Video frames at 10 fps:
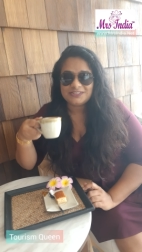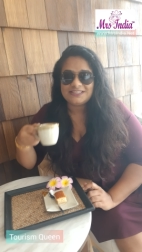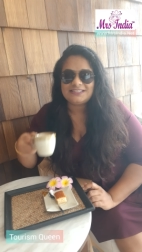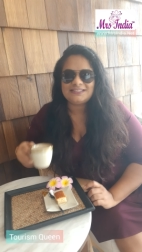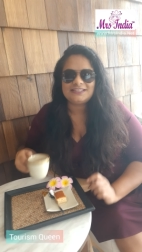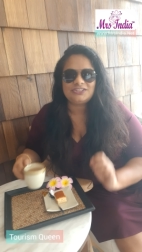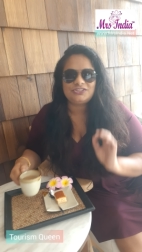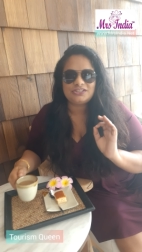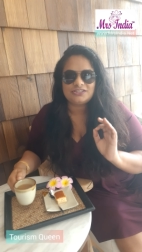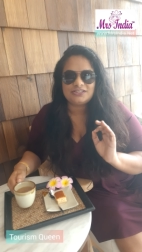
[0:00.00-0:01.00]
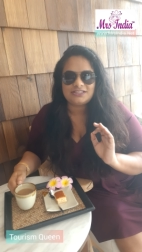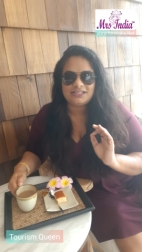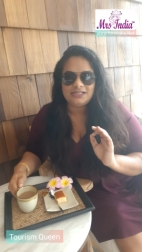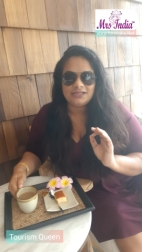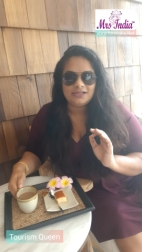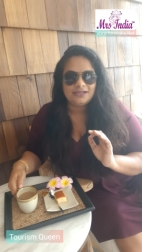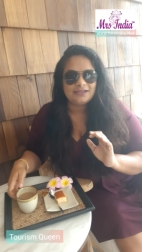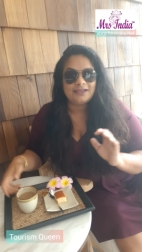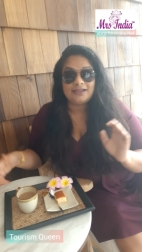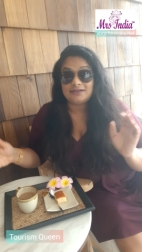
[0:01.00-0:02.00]
This is a ginger tea
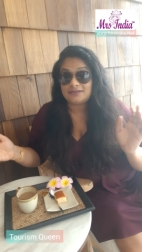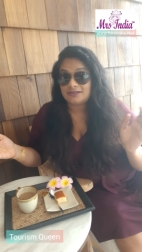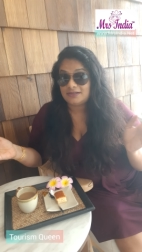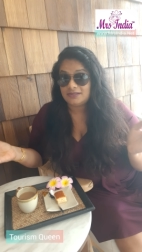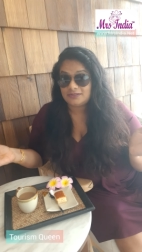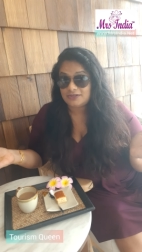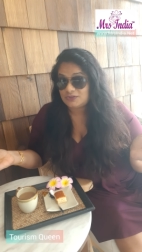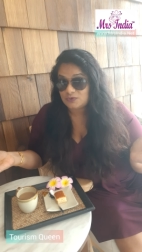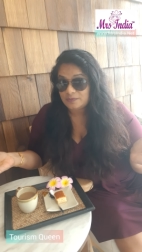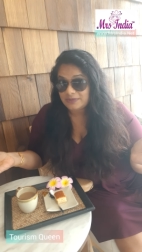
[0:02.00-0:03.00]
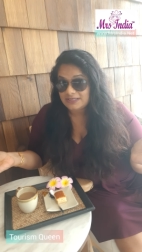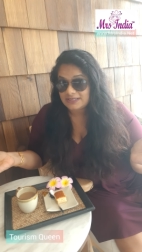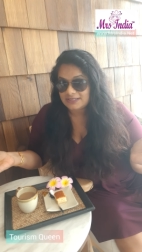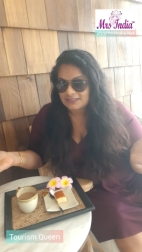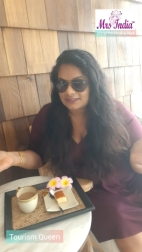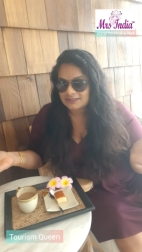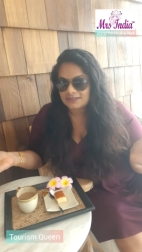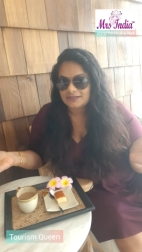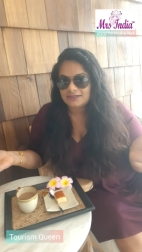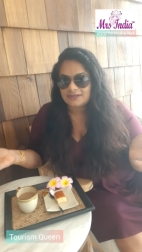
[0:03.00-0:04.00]
and there's no milk in it,
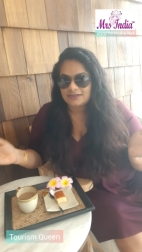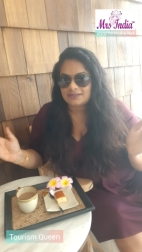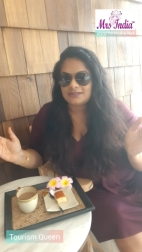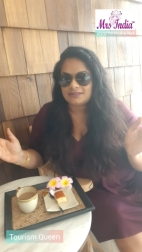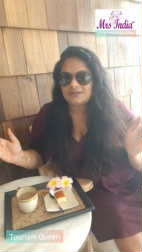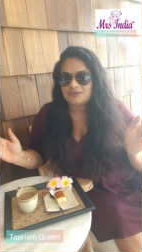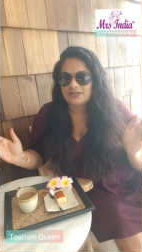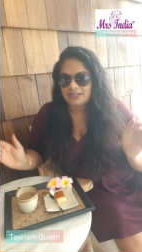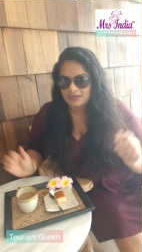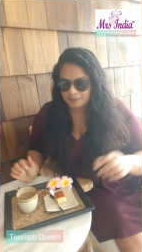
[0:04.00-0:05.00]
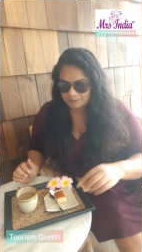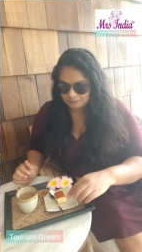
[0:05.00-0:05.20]
and this is really yum.